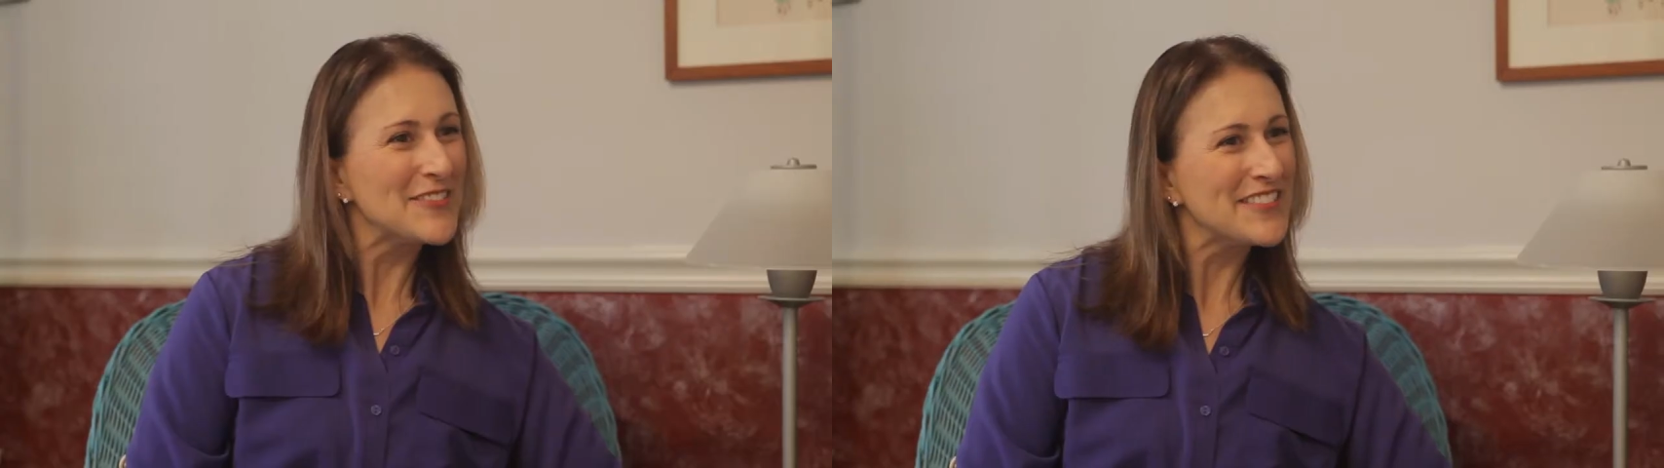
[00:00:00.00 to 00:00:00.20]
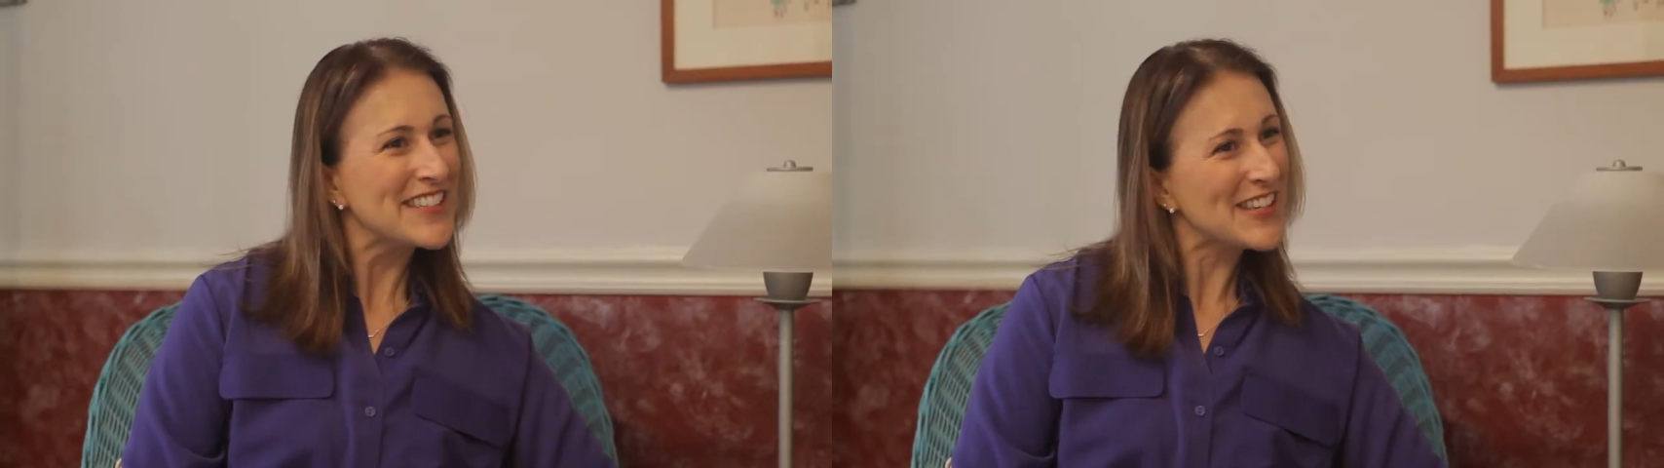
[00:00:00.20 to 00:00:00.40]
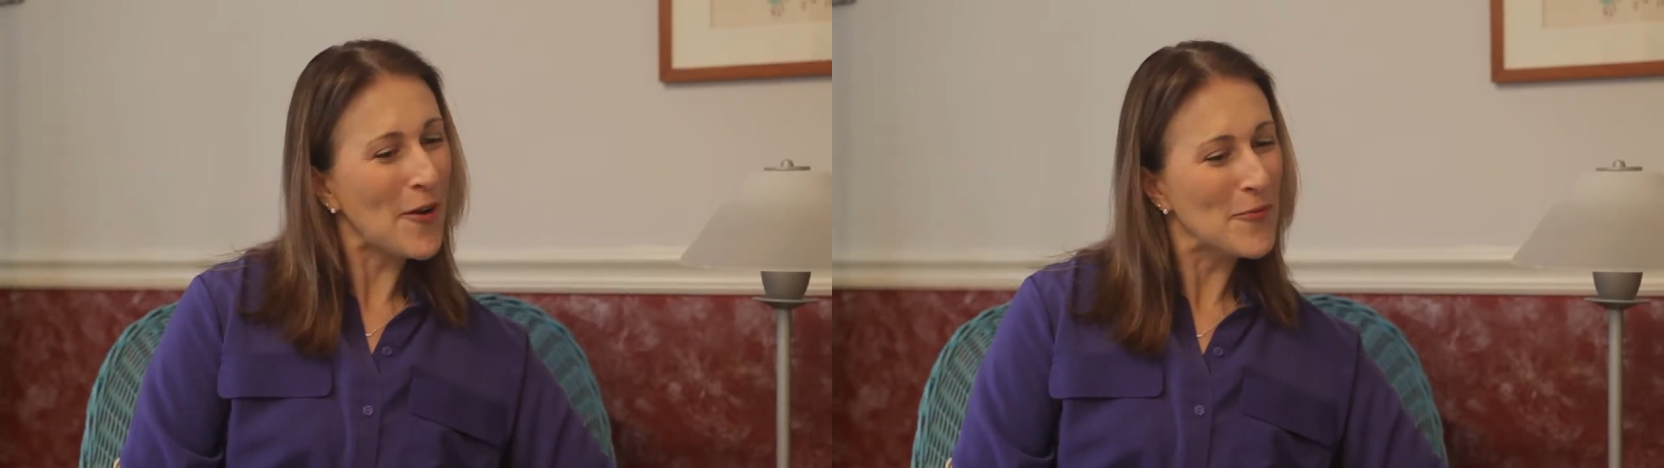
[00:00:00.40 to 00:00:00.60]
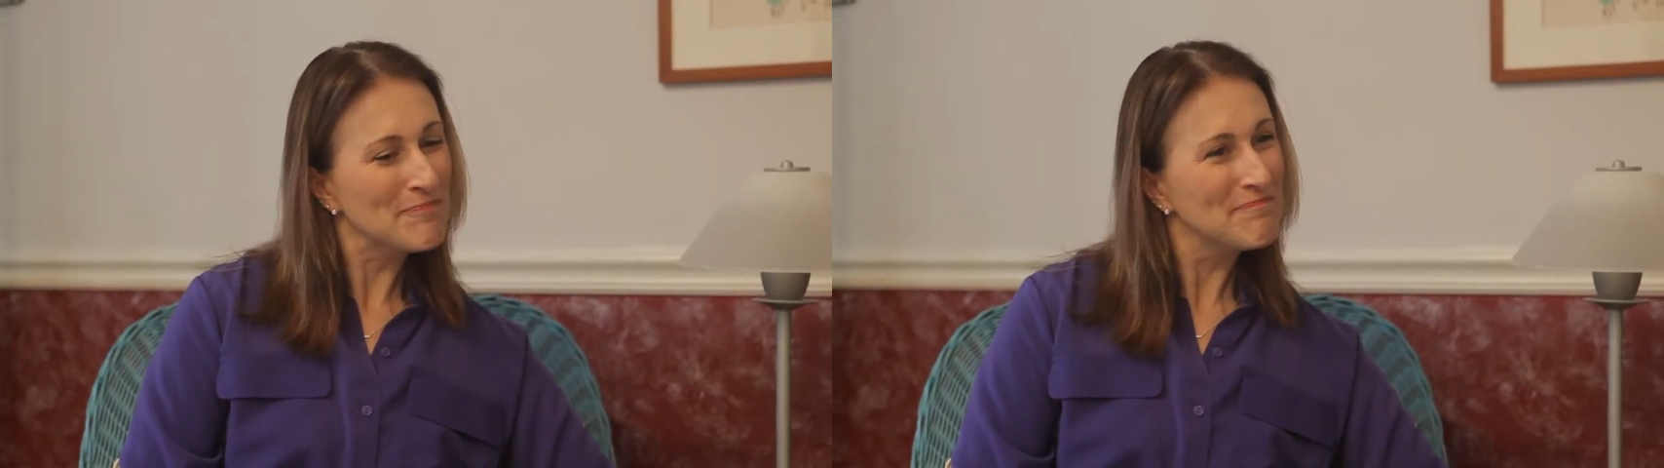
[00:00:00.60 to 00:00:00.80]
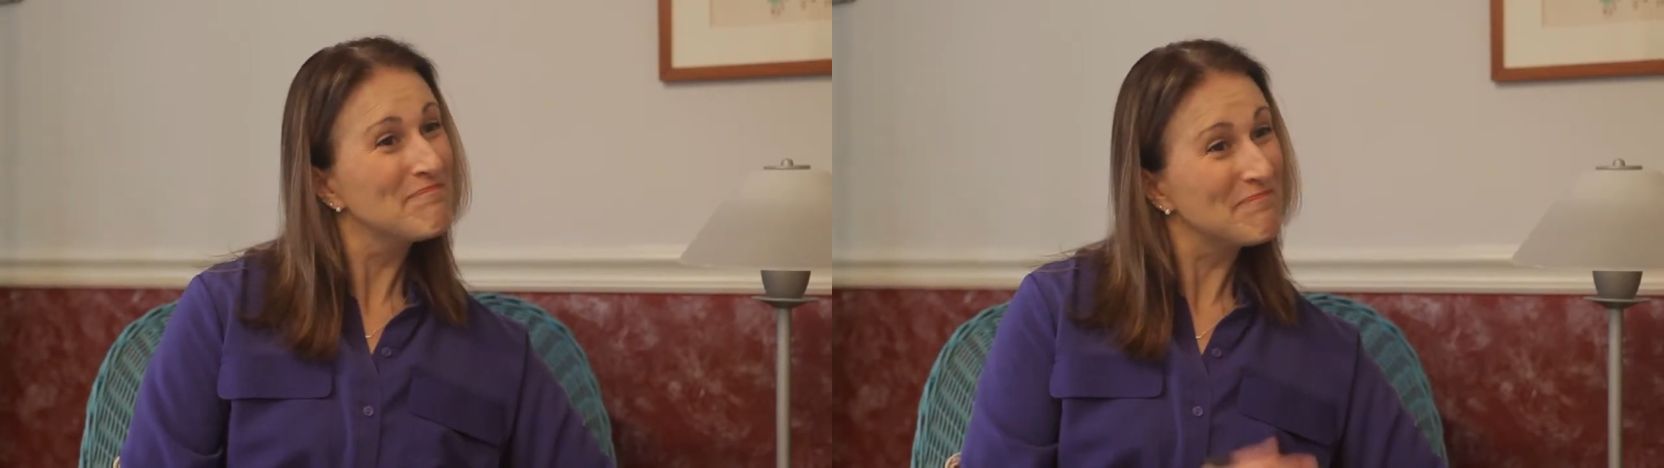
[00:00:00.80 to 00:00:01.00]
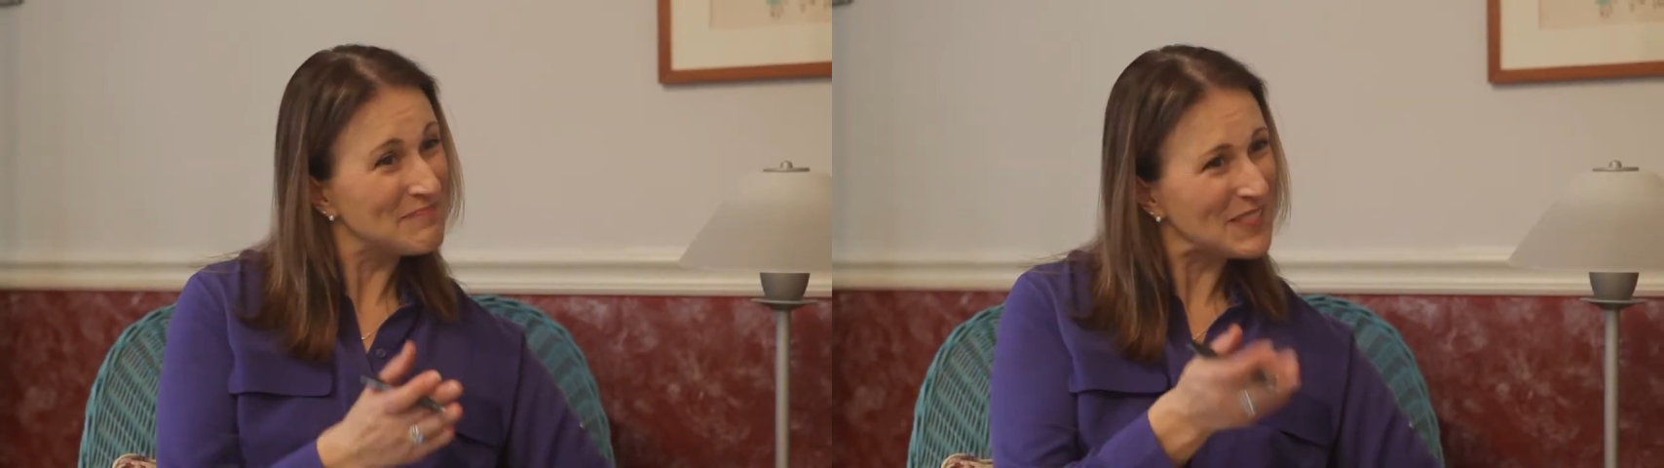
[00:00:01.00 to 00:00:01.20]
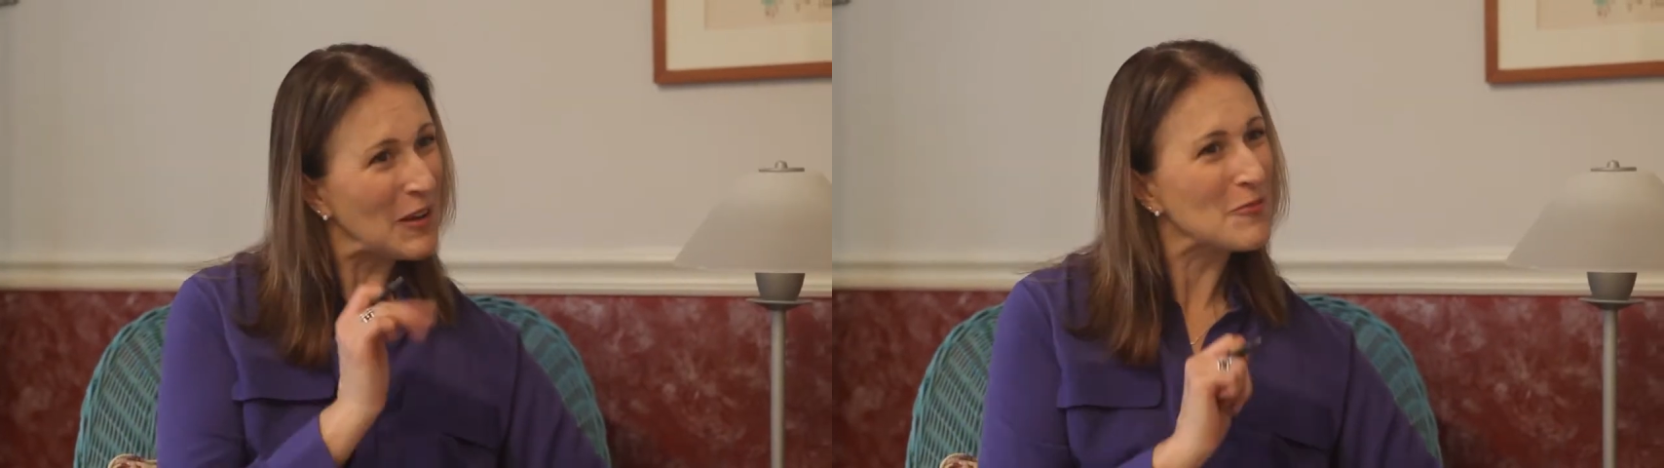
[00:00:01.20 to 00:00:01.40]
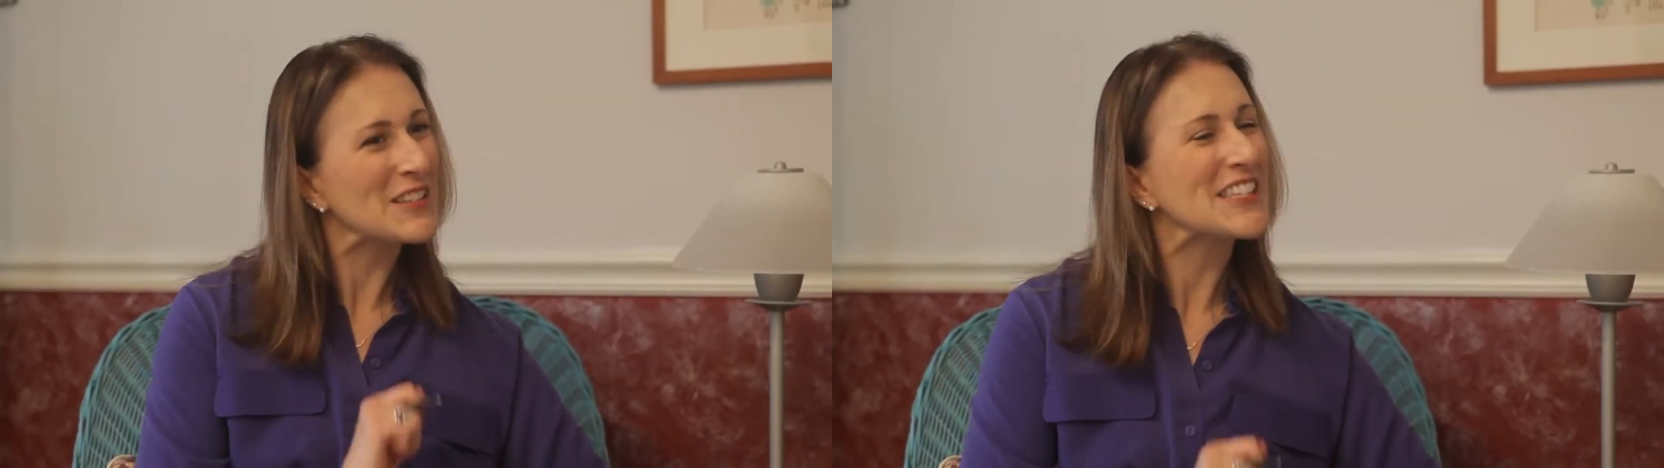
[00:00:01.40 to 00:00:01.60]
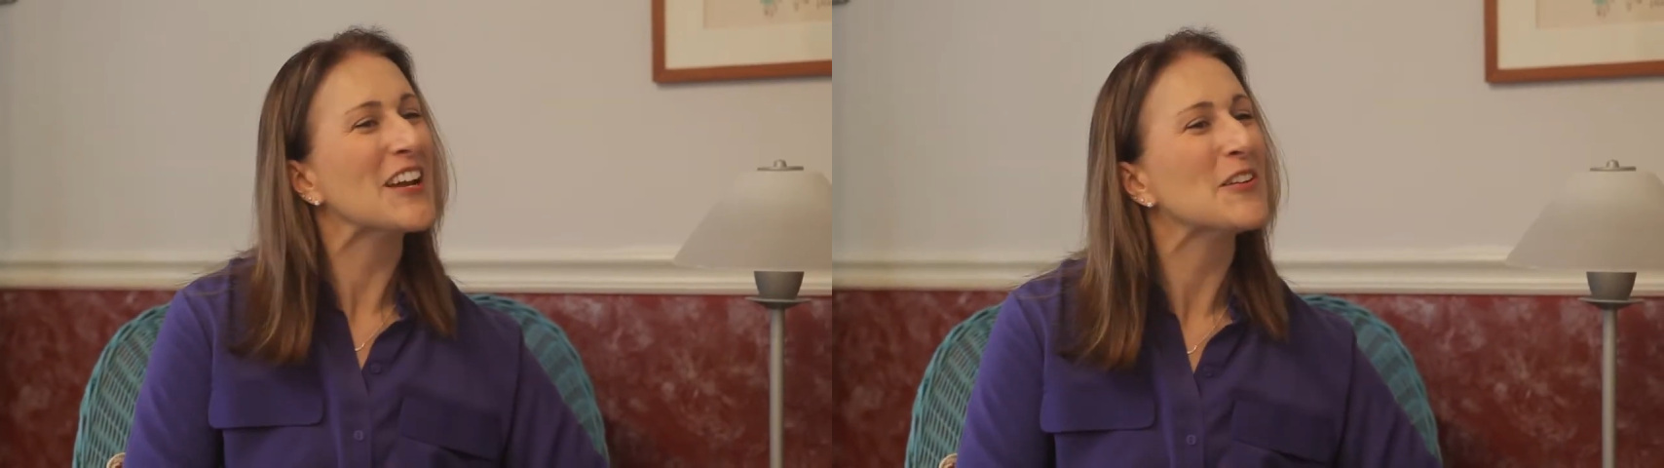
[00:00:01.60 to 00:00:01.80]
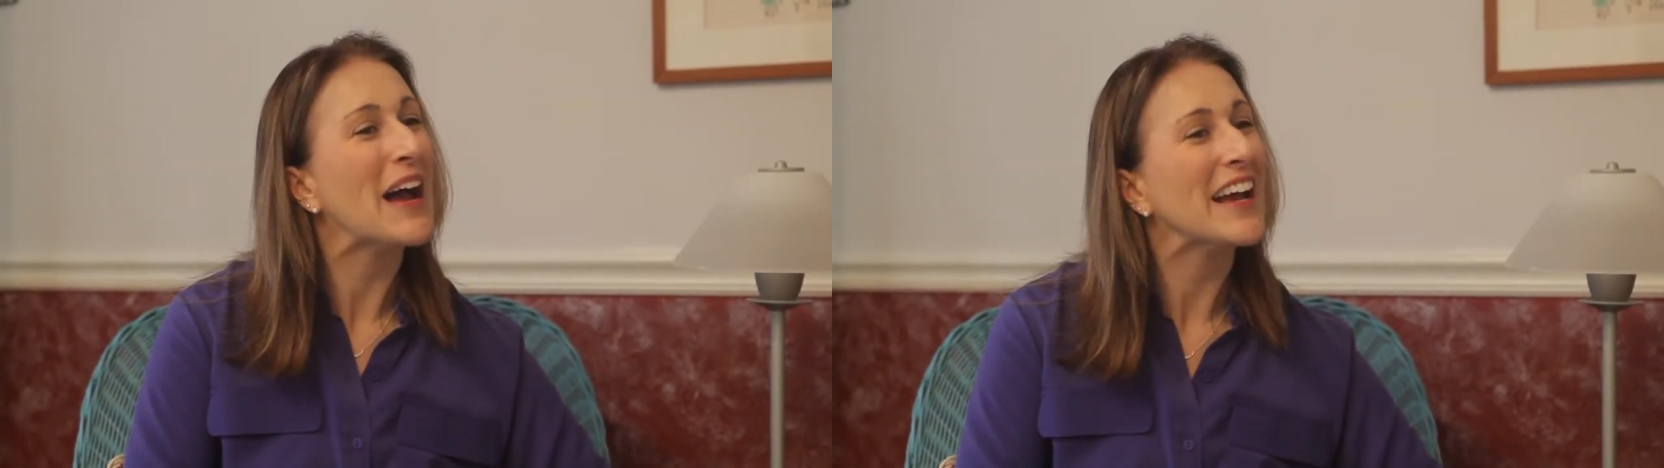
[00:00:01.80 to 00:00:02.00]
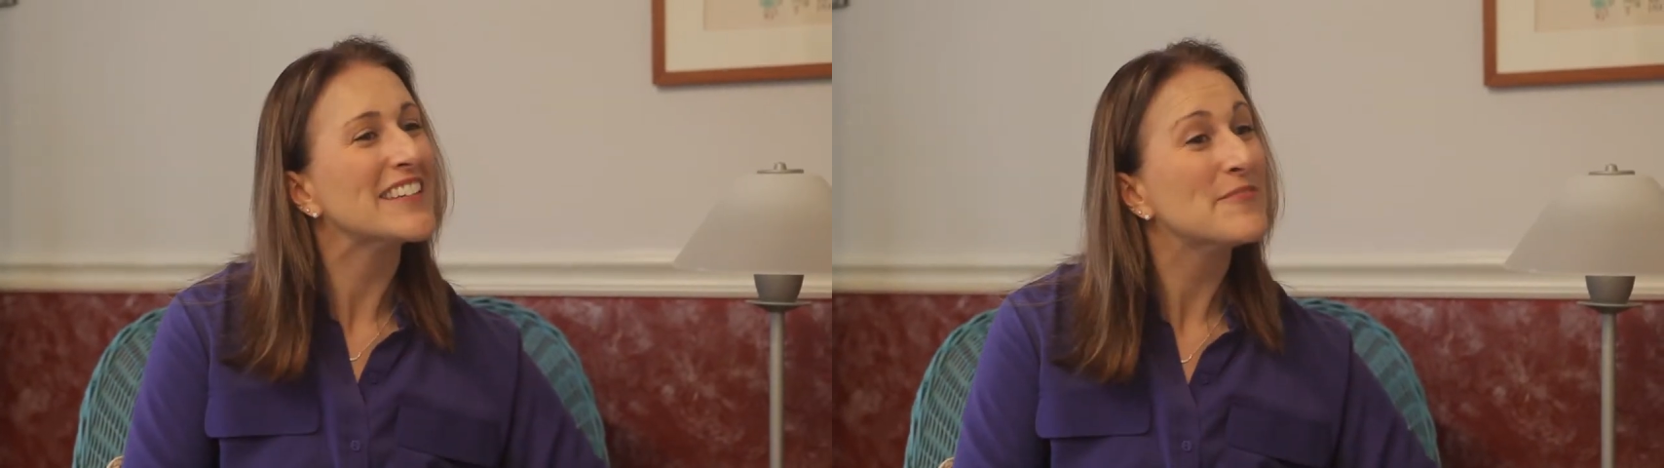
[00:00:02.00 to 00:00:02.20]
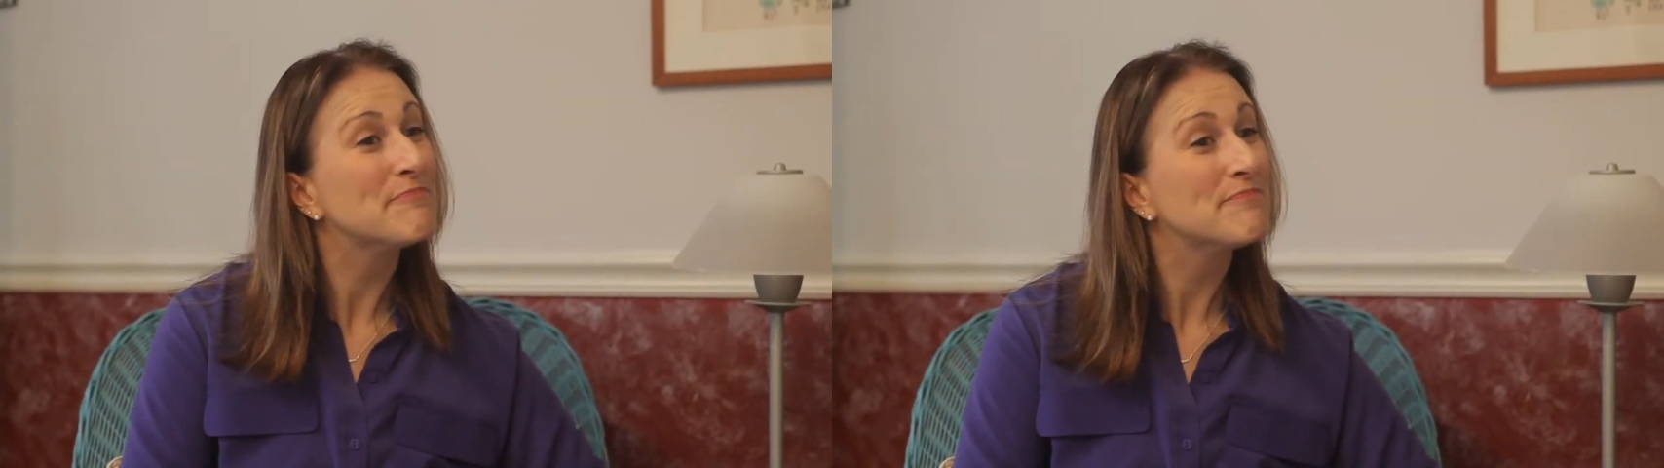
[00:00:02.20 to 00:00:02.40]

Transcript: So, what's on your mind?